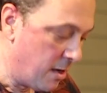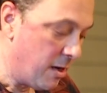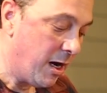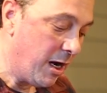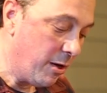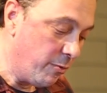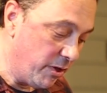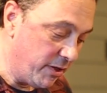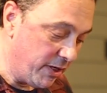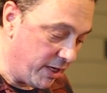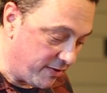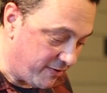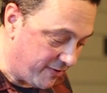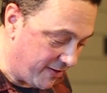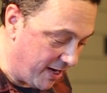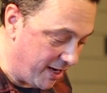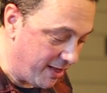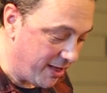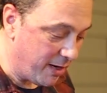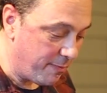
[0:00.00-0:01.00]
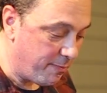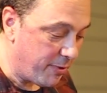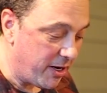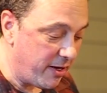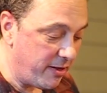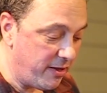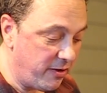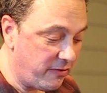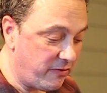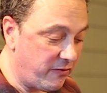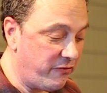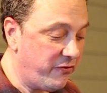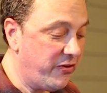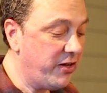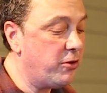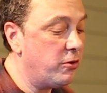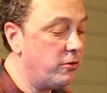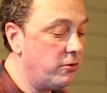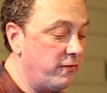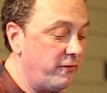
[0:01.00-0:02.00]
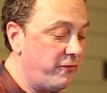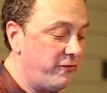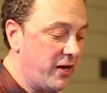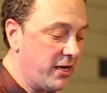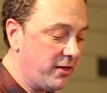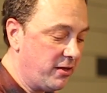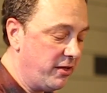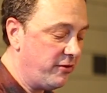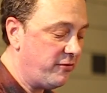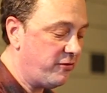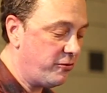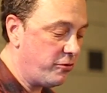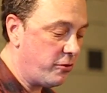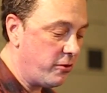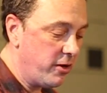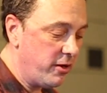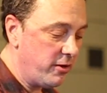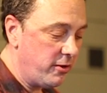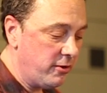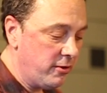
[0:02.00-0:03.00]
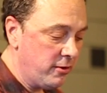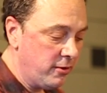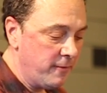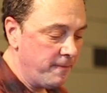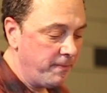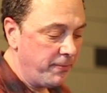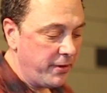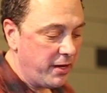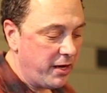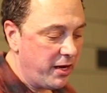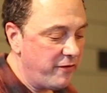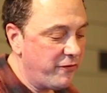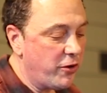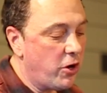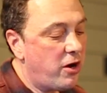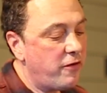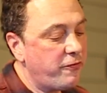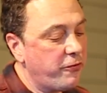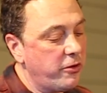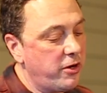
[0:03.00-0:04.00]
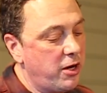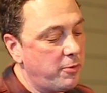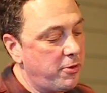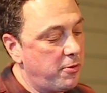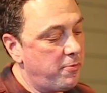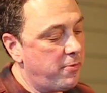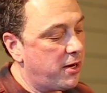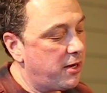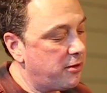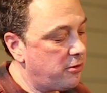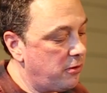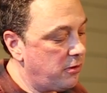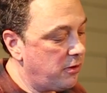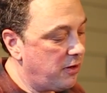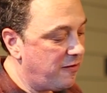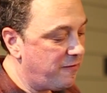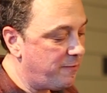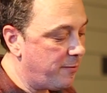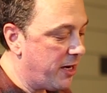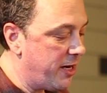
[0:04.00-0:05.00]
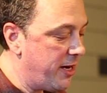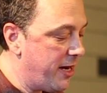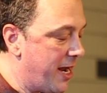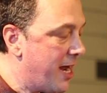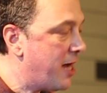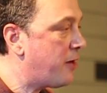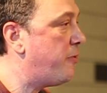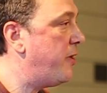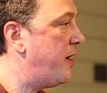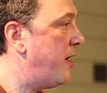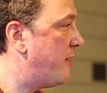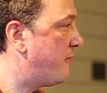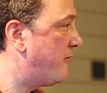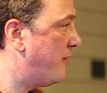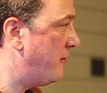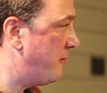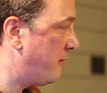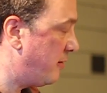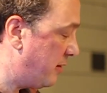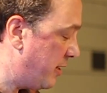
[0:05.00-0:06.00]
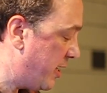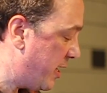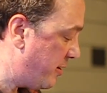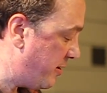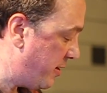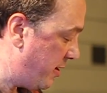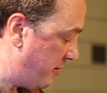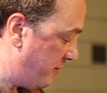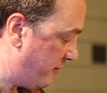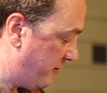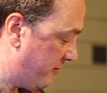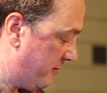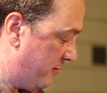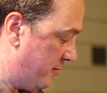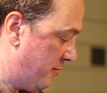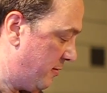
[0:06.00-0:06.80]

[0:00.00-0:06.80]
I will not say that by this fickle, feckless toil I have offered up a model of my acquiescent landings,